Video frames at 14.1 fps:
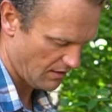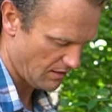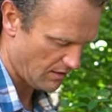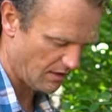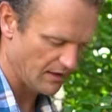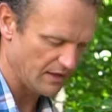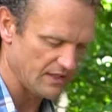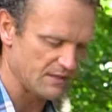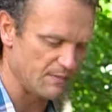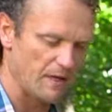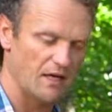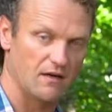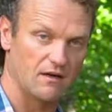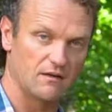in this
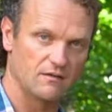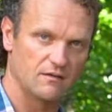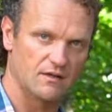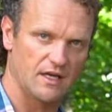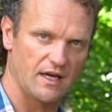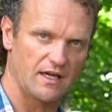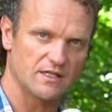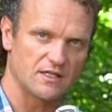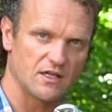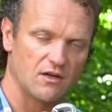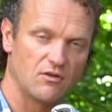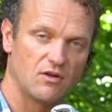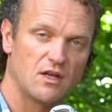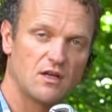manner. Okay,
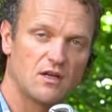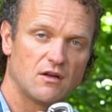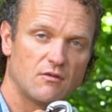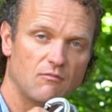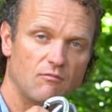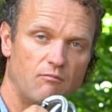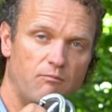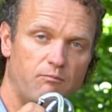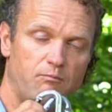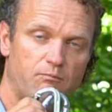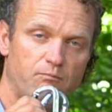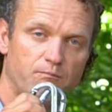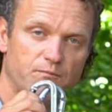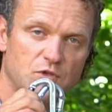so
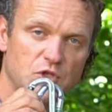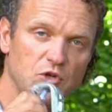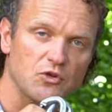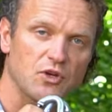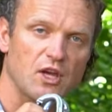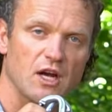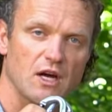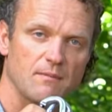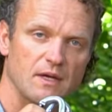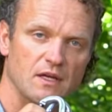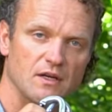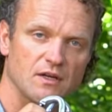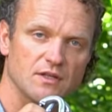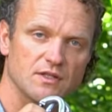2
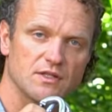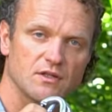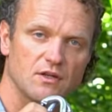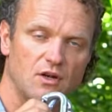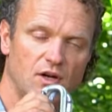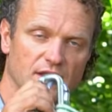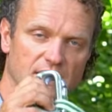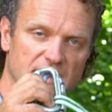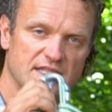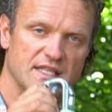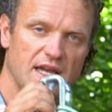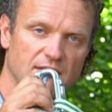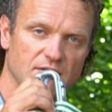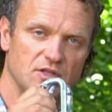carabiners on the
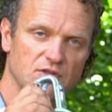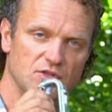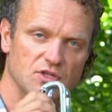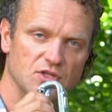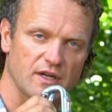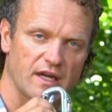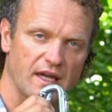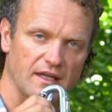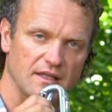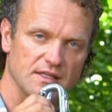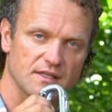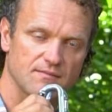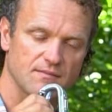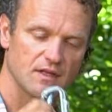same 2
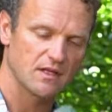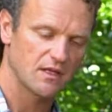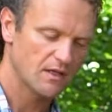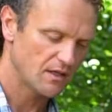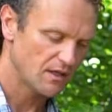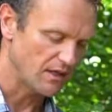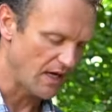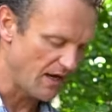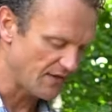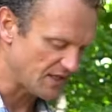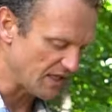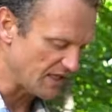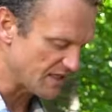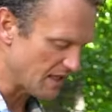strands. Now I've
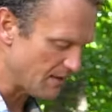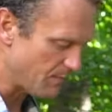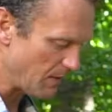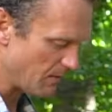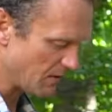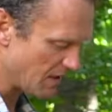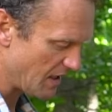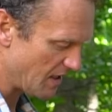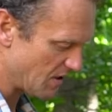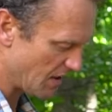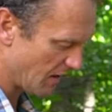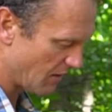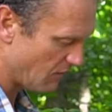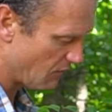seen some people teach
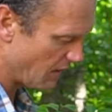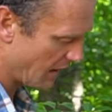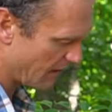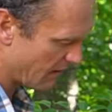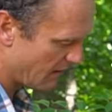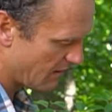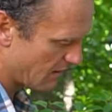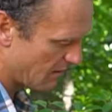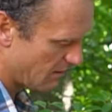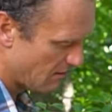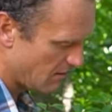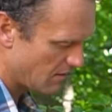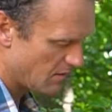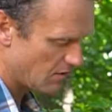it with
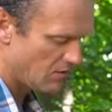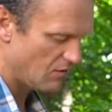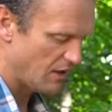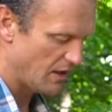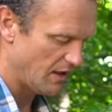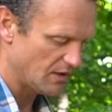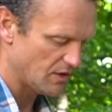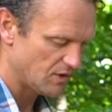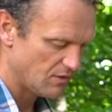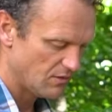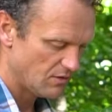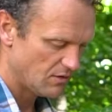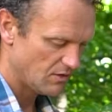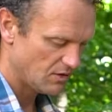2
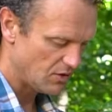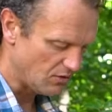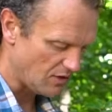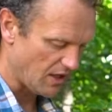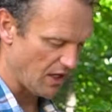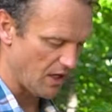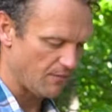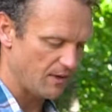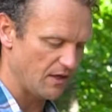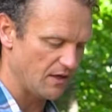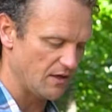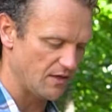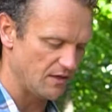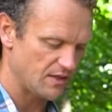
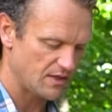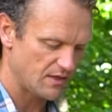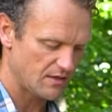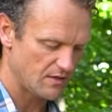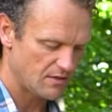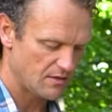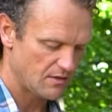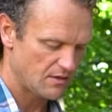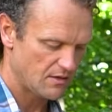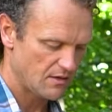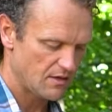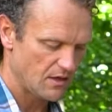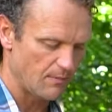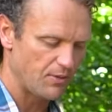carabiners,
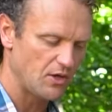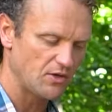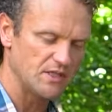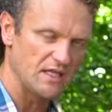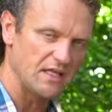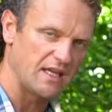opposing